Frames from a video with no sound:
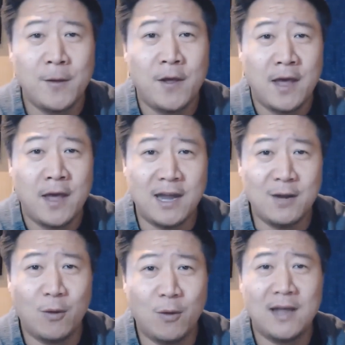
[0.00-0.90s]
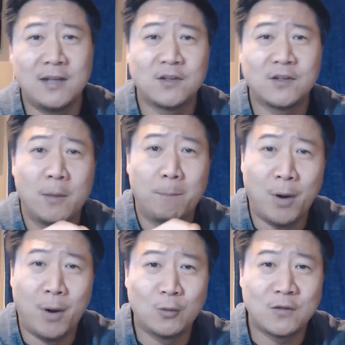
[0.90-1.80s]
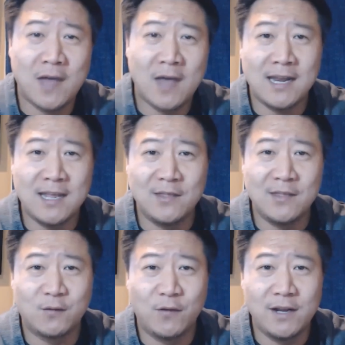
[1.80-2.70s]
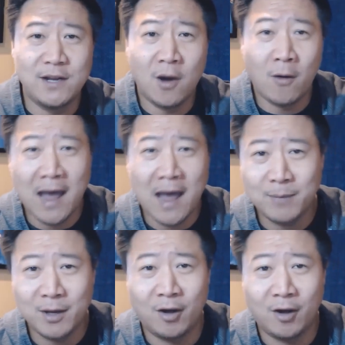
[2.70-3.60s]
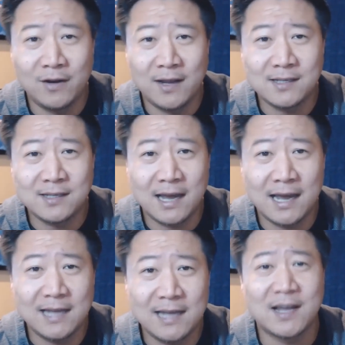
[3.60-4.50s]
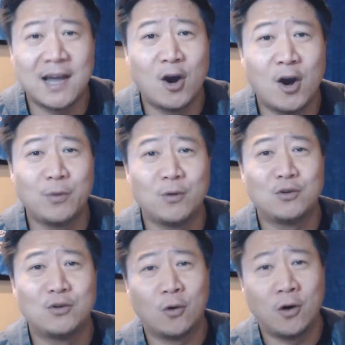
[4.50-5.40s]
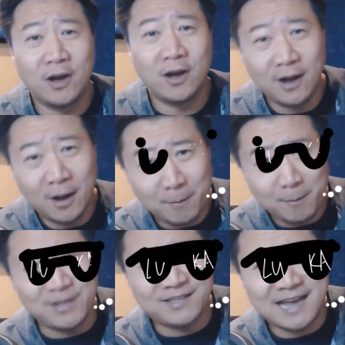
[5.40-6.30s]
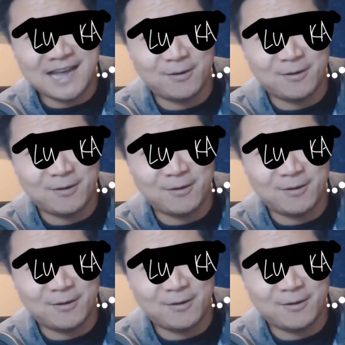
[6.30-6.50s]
Anyways, post that in this video. Happy holidays, guys. I hope you enjoyed. Peace out.